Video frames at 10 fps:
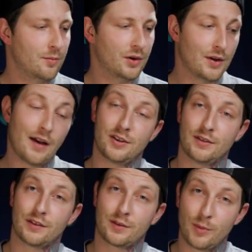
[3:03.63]
but you have to
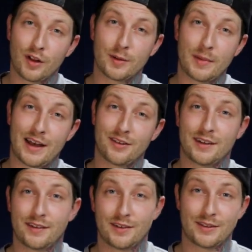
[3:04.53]
use a smaller
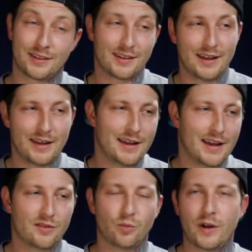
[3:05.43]
battery, so
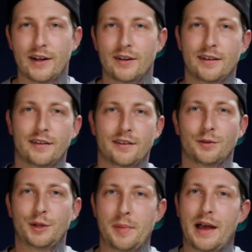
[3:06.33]
it's weird and it doesn't
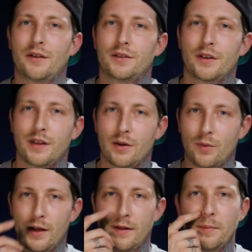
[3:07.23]
really balance all that
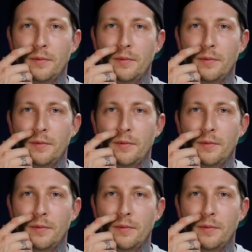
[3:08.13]
well.